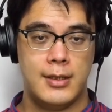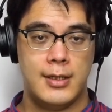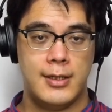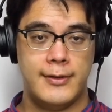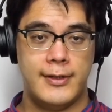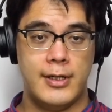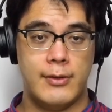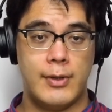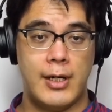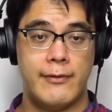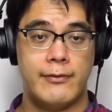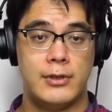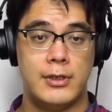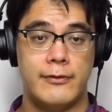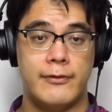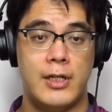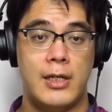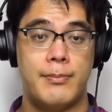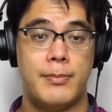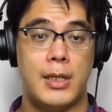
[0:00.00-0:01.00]
The arrival
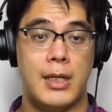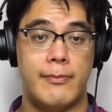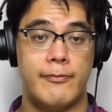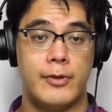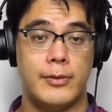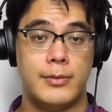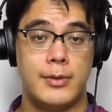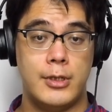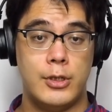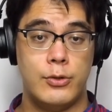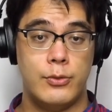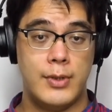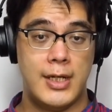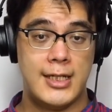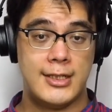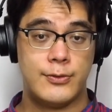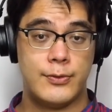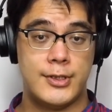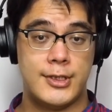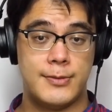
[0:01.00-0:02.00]
of hip hop from the
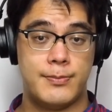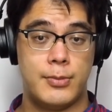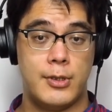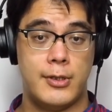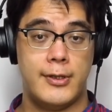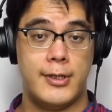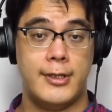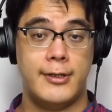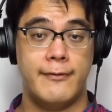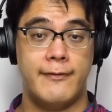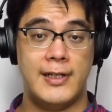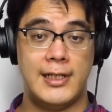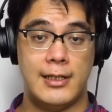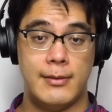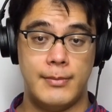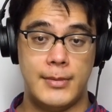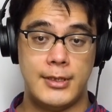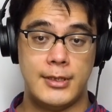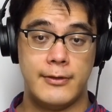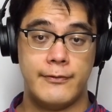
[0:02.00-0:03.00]
US would spur the
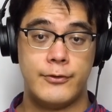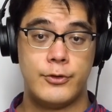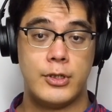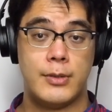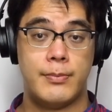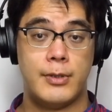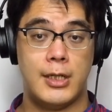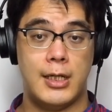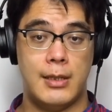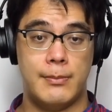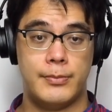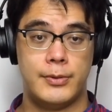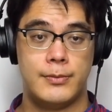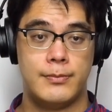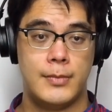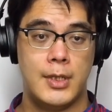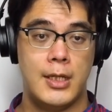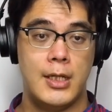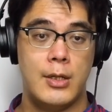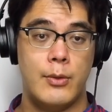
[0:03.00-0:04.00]
development of trip hop
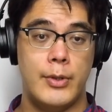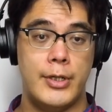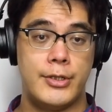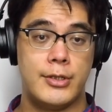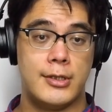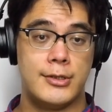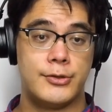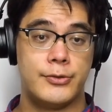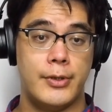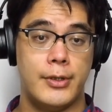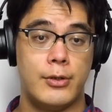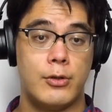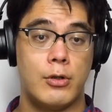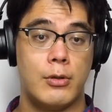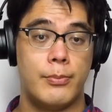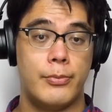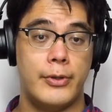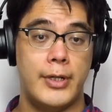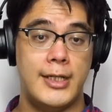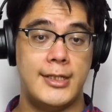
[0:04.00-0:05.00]
which also
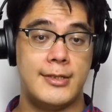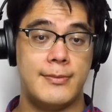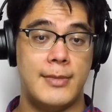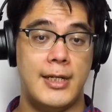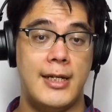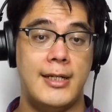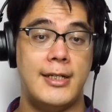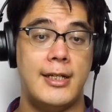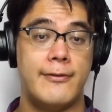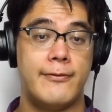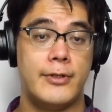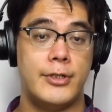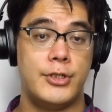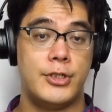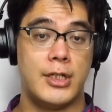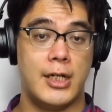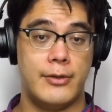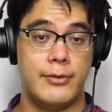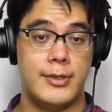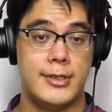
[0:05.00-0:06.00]
incorporates many different
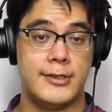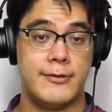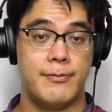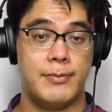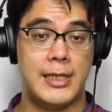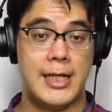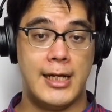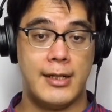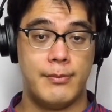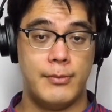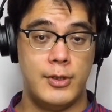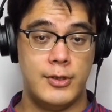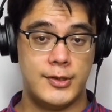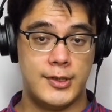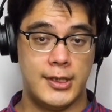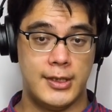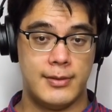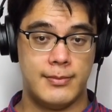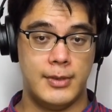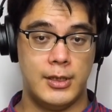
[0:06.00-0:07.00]
genres of black
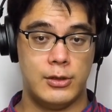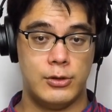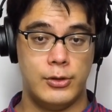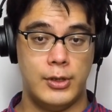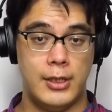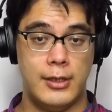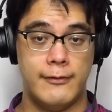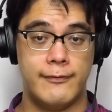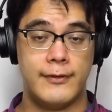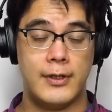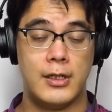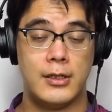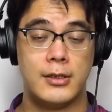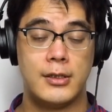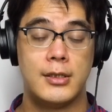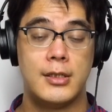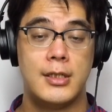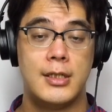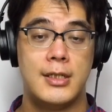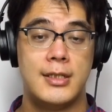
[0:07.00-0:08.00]
music, including funk,
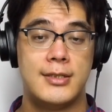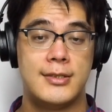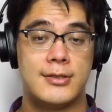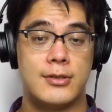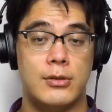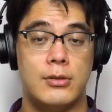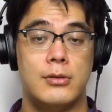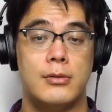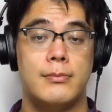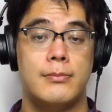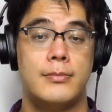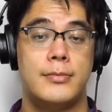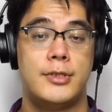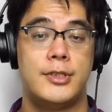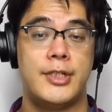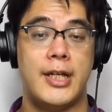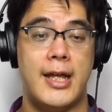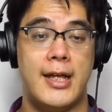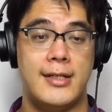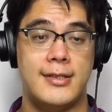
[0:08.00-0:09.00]
soul,
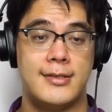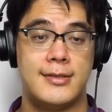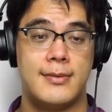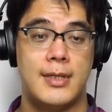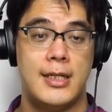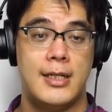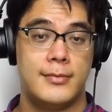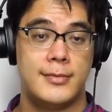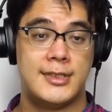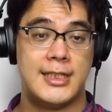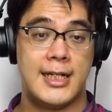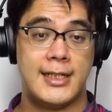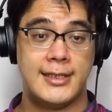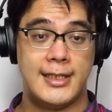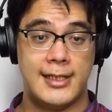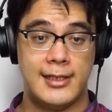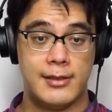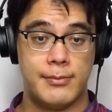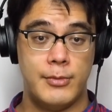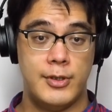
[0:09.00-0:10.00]
jazz,
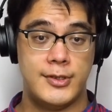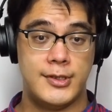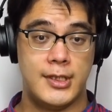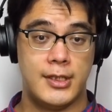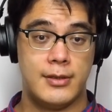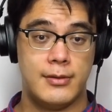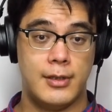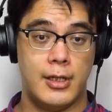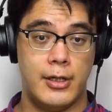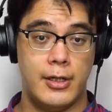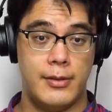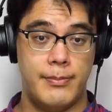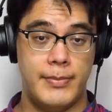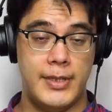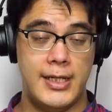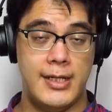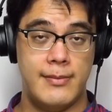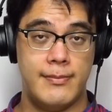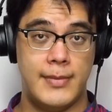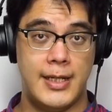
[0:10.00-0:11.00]
psychedelic music,
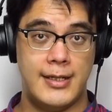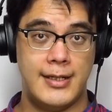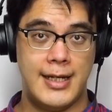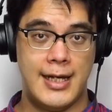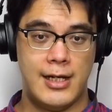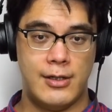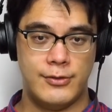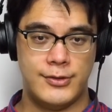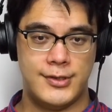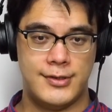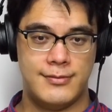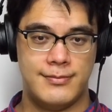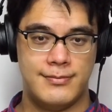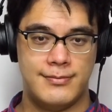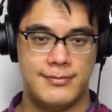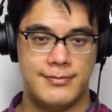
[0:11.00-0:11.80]
R&B, and house.